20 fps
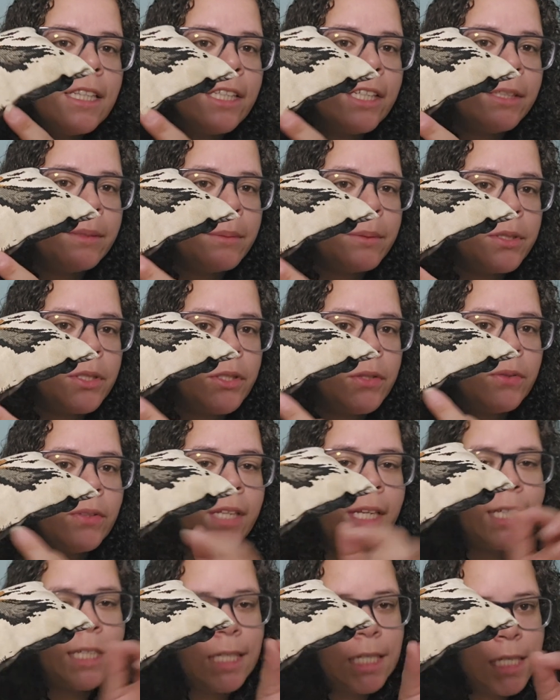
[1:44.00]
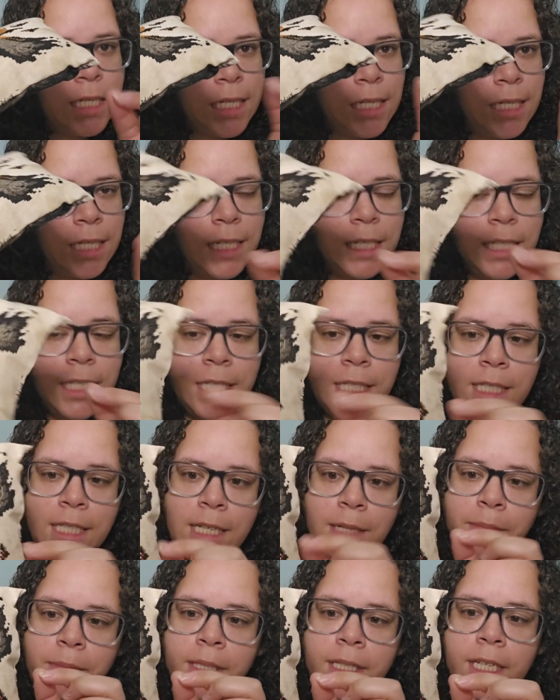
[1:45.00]
they're supposed to do like an
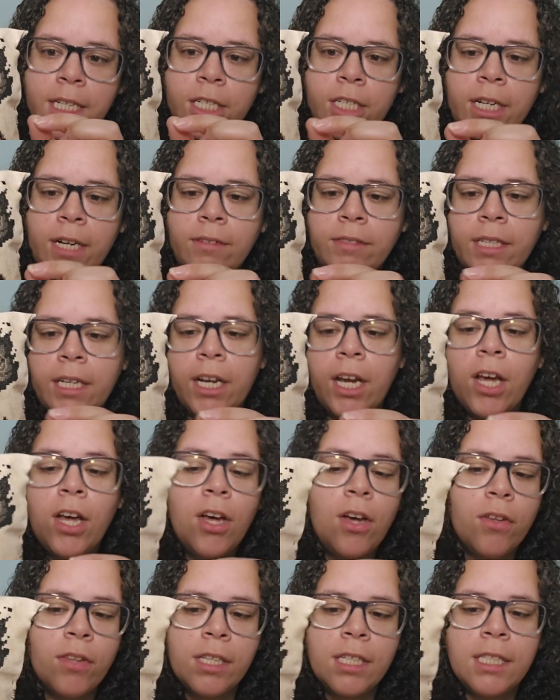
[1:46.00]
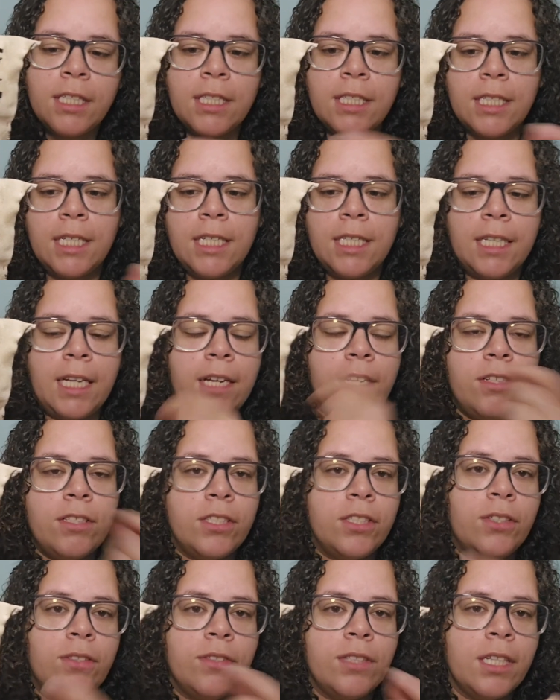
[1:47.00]
inseam stitch, and I was like, oh, this is easy, I'll just
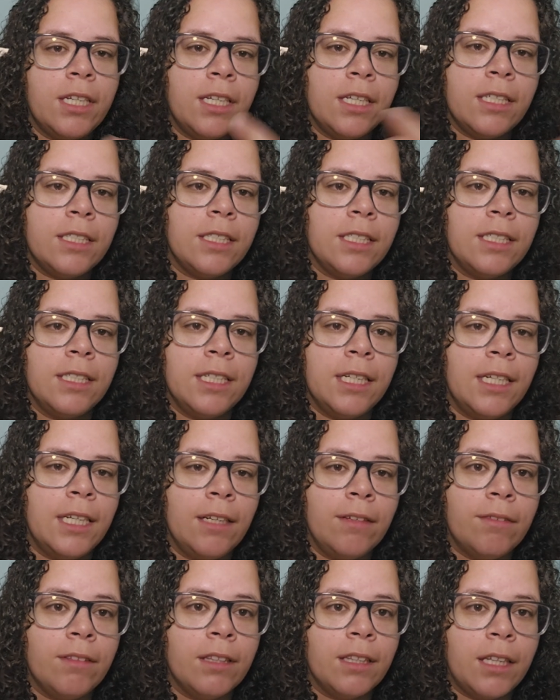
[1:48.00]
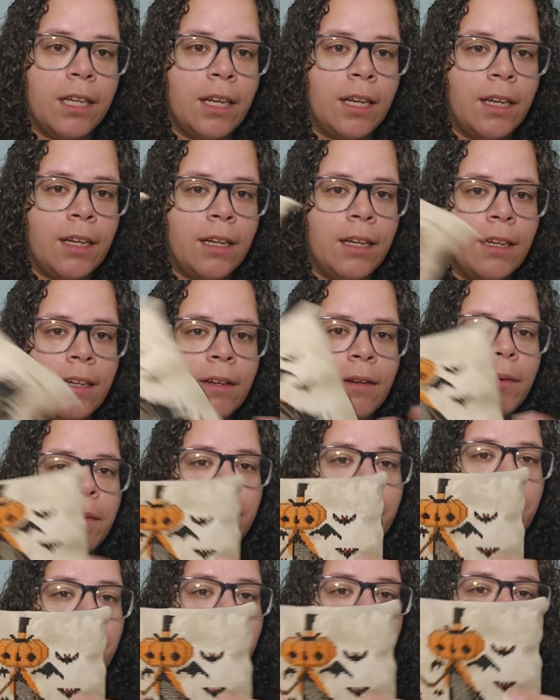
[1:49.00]
do this, and didn't even think.
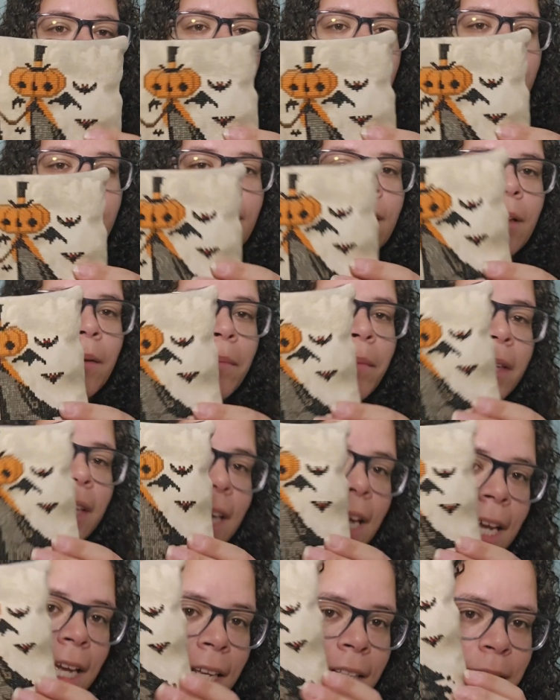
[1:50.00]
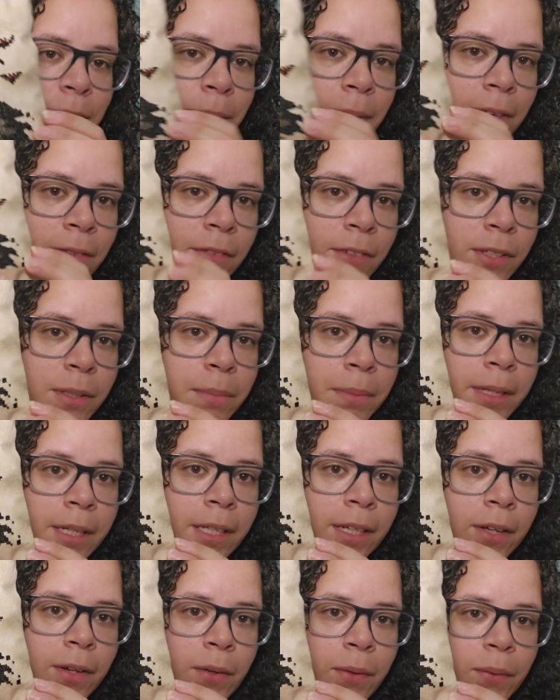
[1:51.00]
But yeah, it's my first
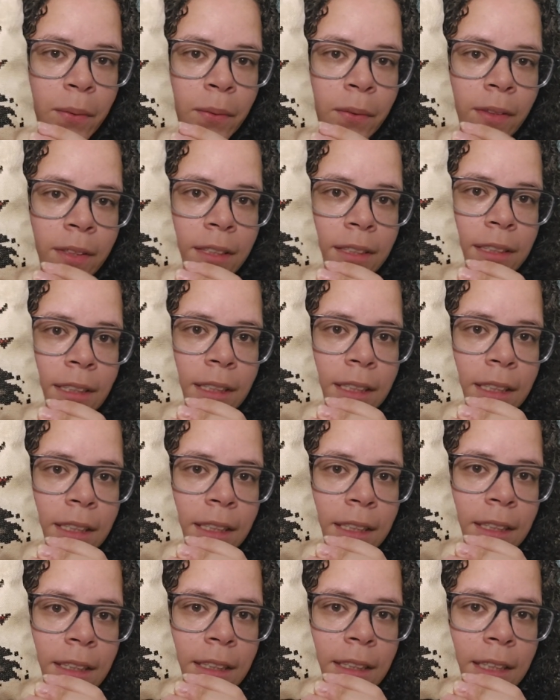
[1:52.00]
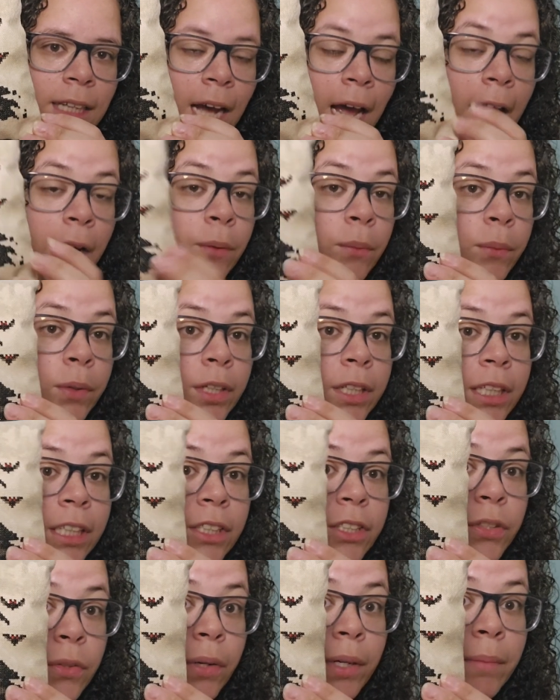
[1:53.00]
pillow. I really
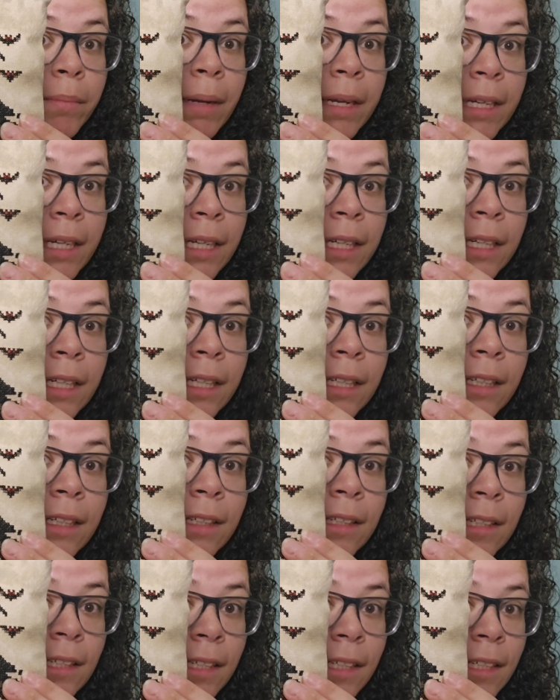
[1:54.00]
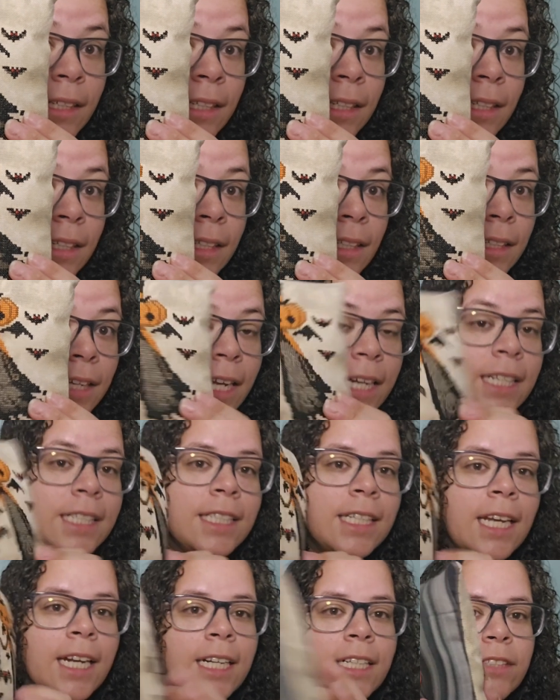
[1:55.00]
enjoyed making it. And it's
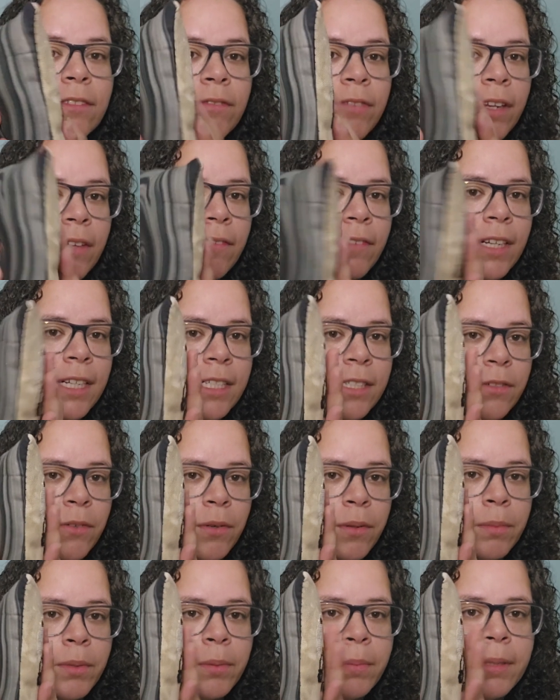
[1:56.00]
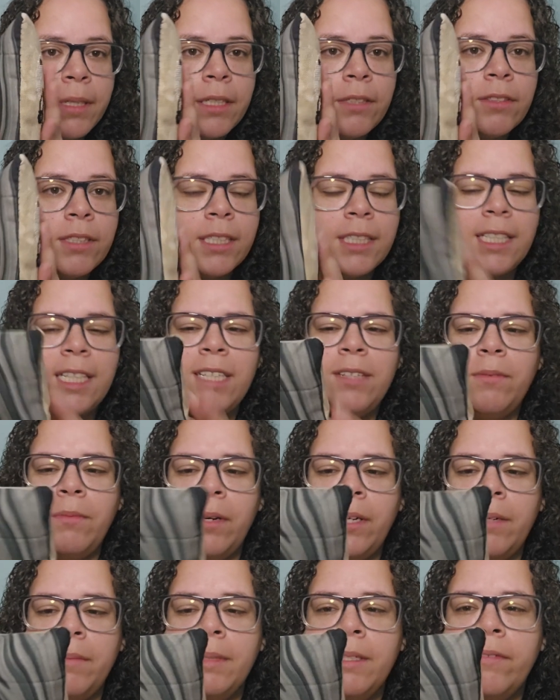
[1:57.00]
not as fluffy as normal pillows because I didn't
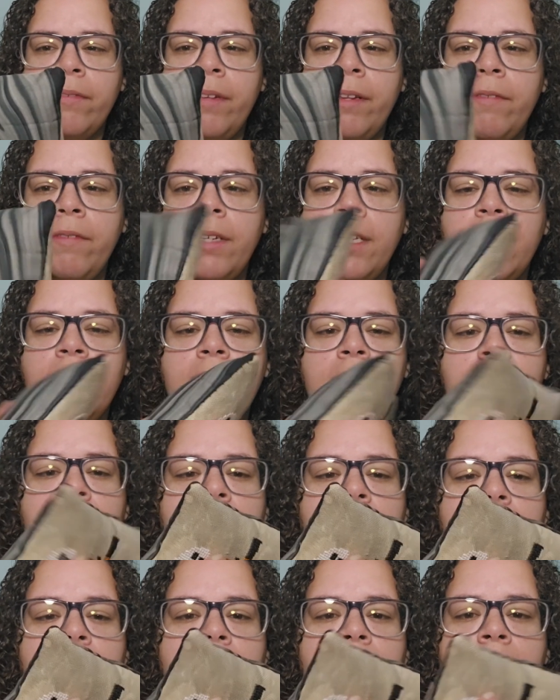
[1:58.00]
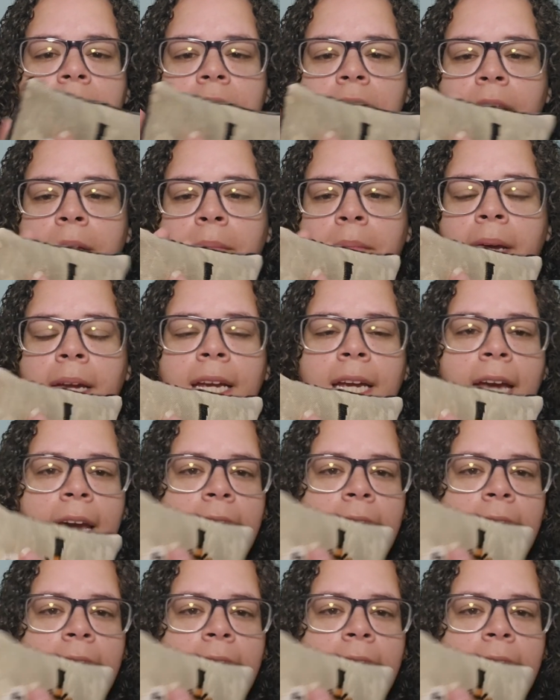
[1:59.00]
want them as fluffy, because I might